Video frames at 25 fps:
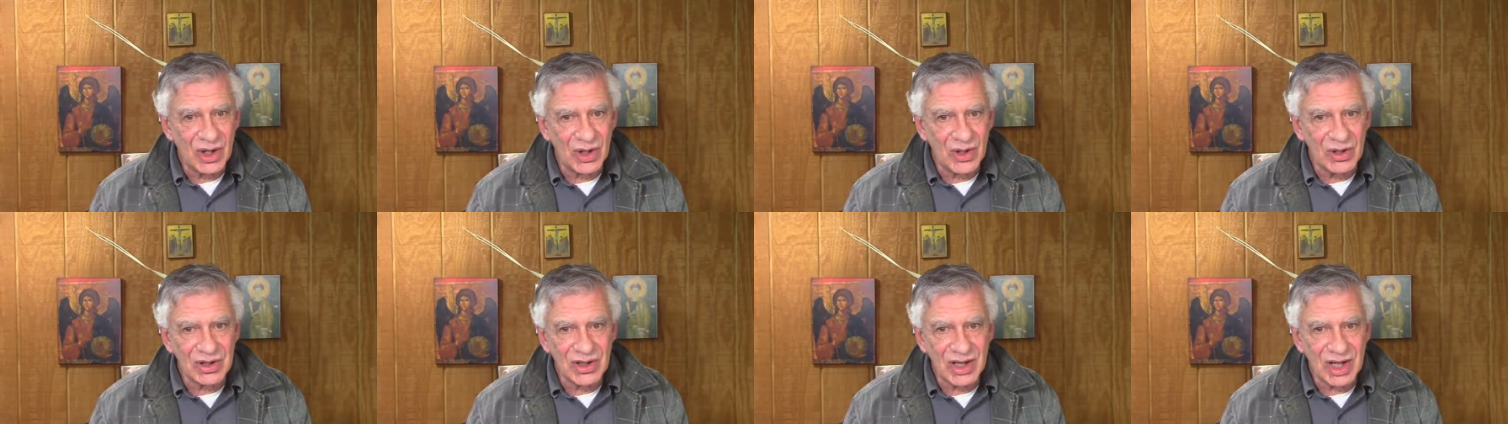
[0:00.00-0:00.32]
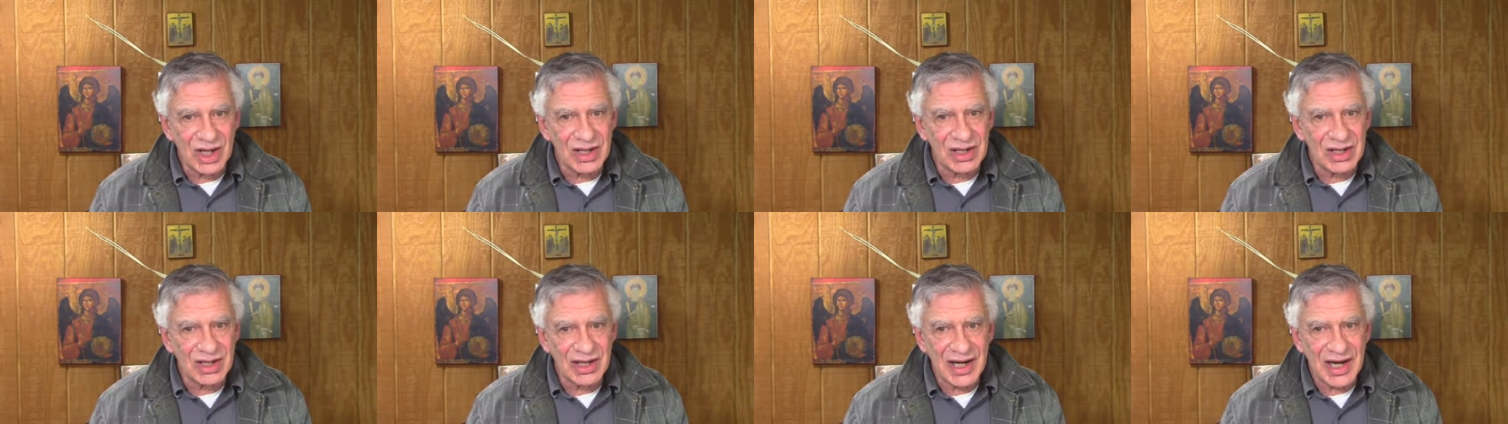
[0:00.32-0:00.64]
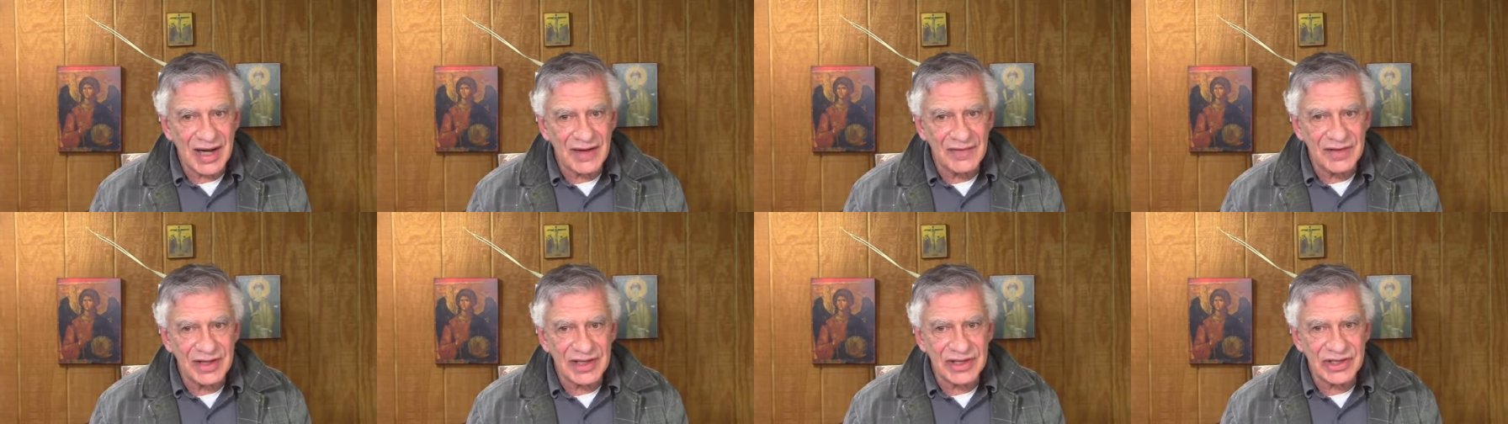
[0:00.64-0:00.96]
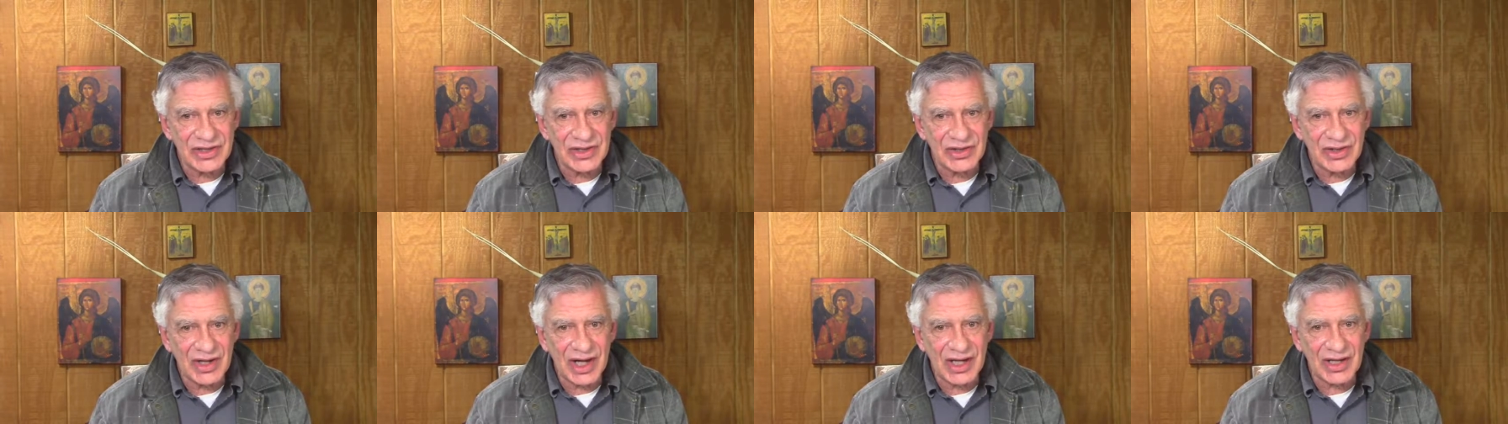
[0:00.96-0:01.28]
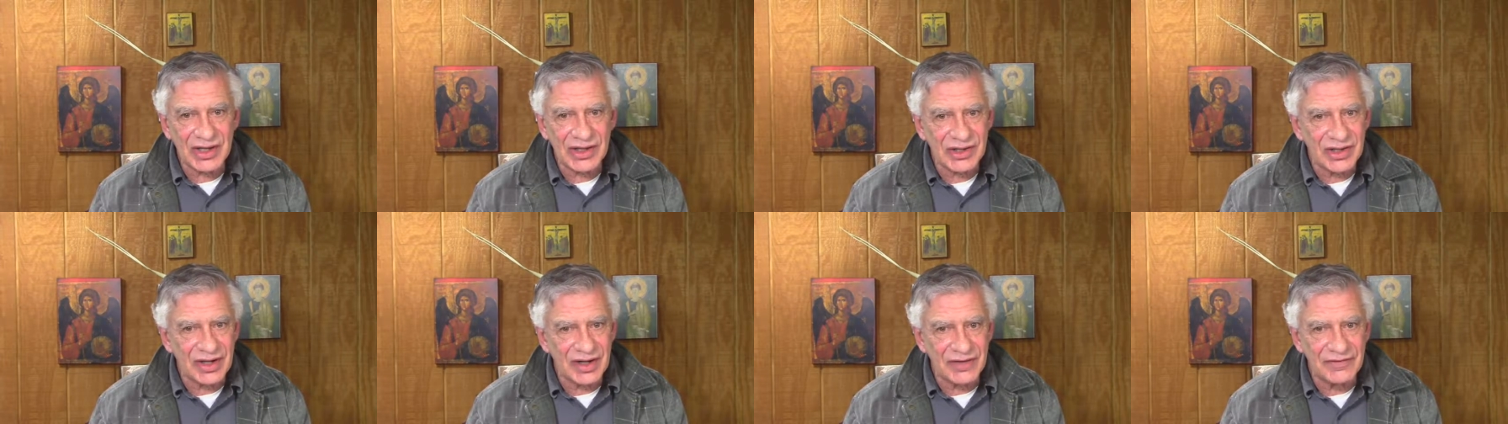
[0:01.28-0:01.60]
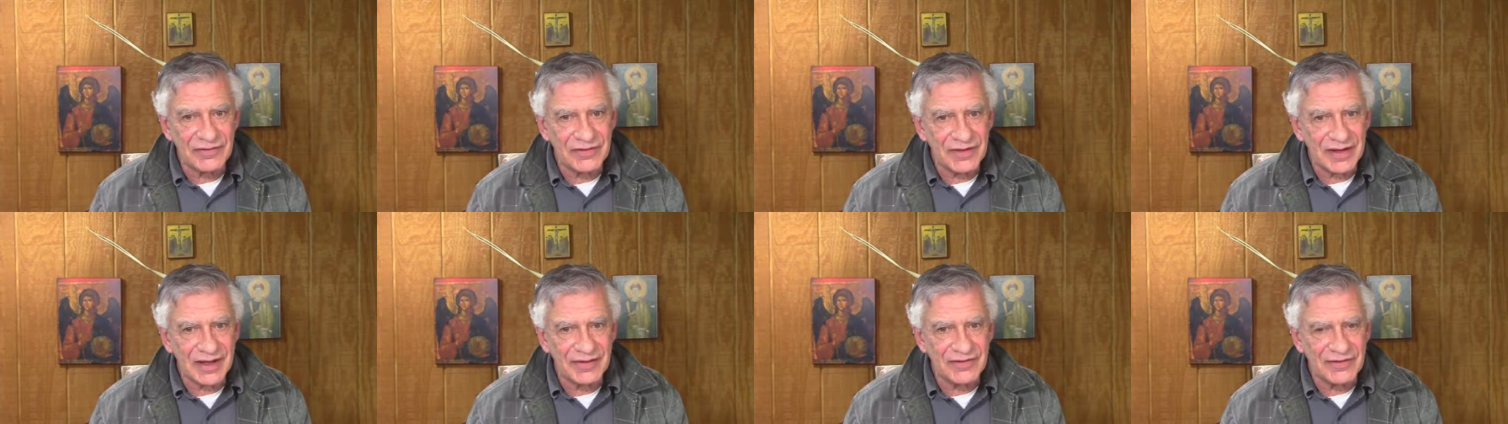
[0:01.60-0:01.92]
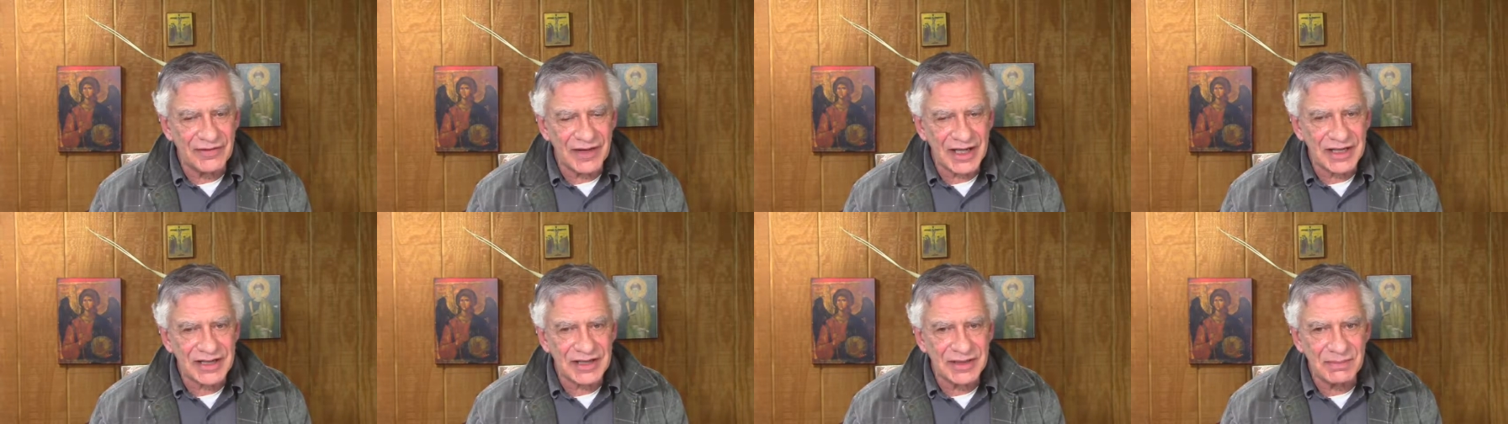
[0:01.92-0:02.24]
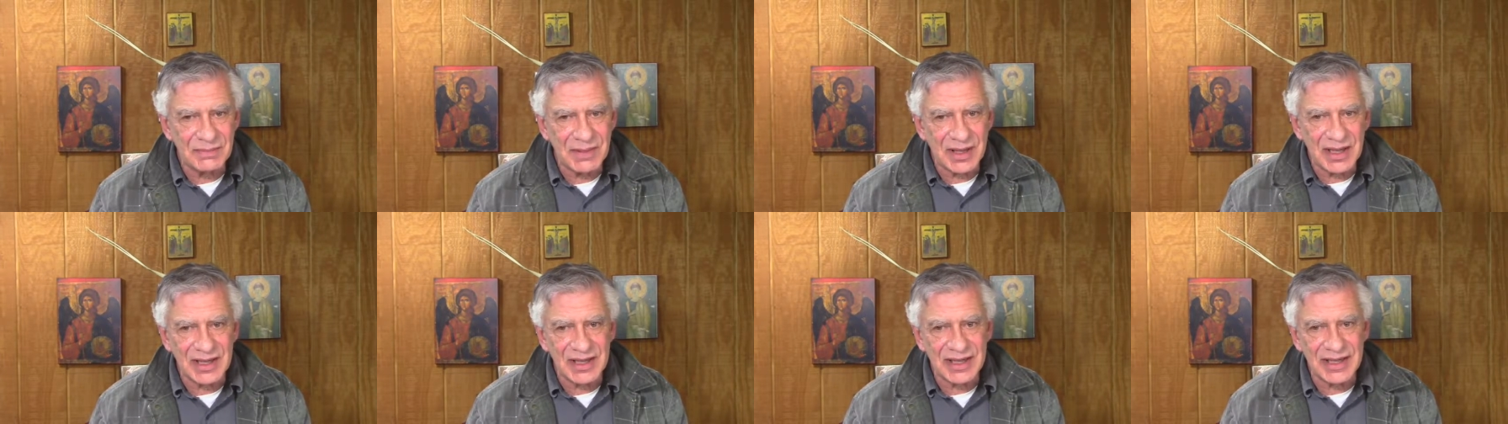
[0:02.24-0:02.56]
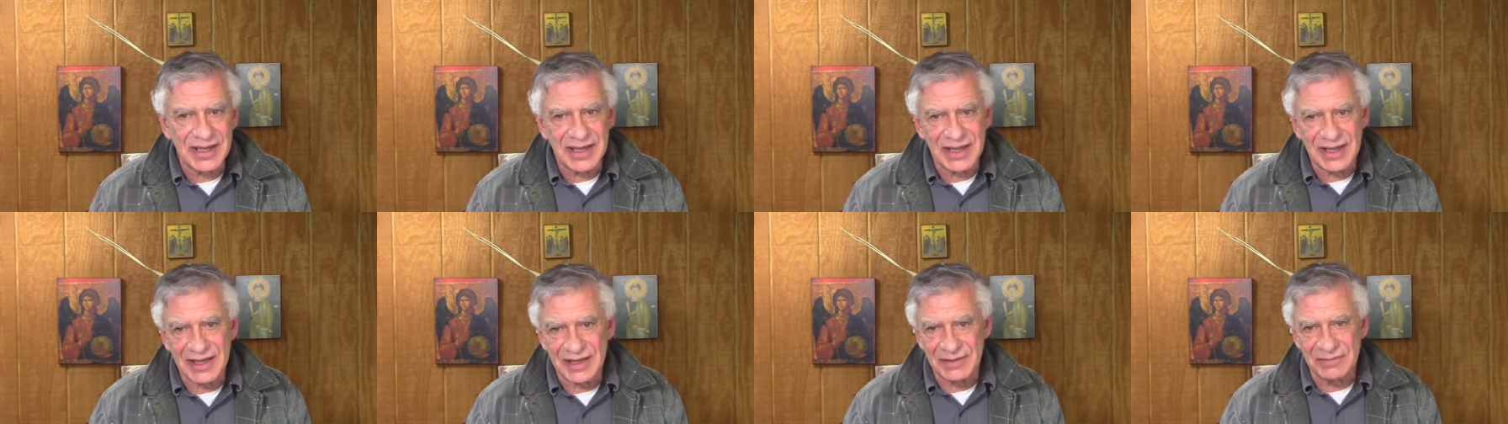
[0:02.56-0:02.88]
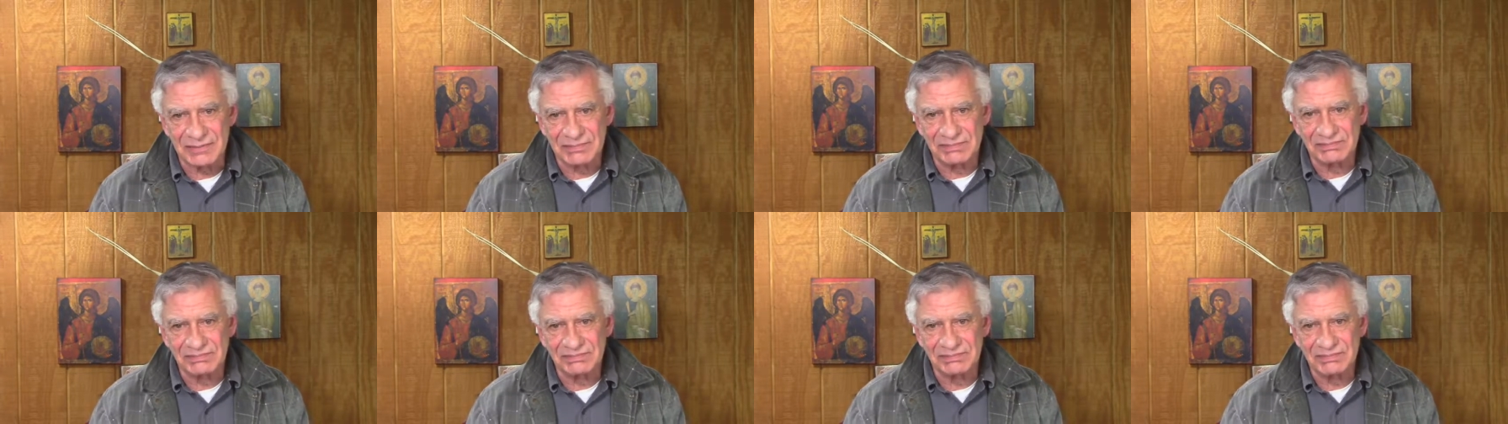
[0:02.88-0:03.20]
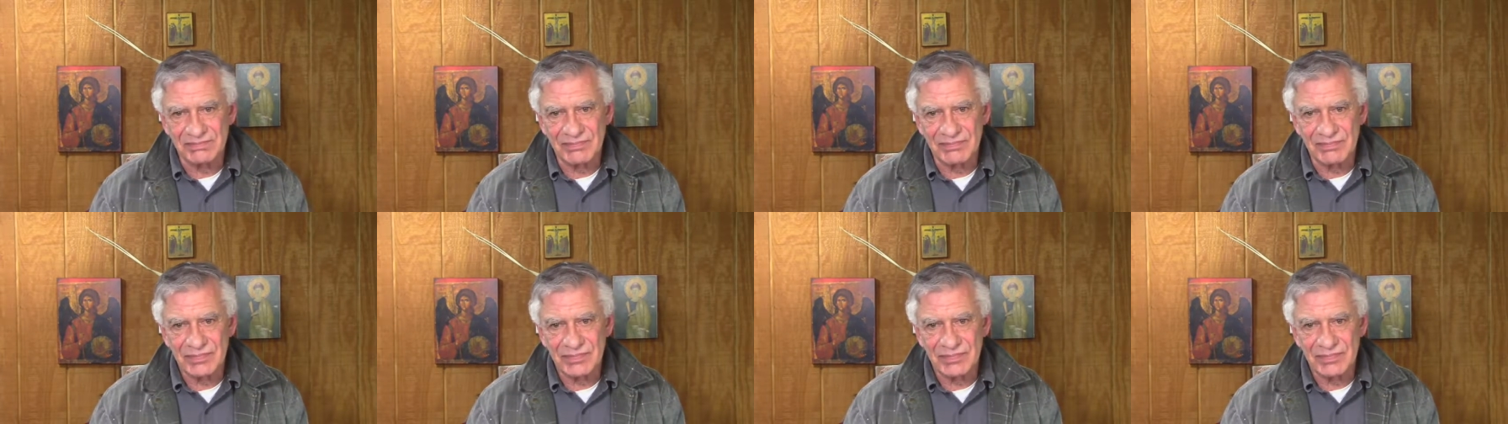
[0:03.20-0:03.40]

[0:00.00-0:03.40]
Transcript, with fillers: no longer have any stretch or fl- flexibility in them.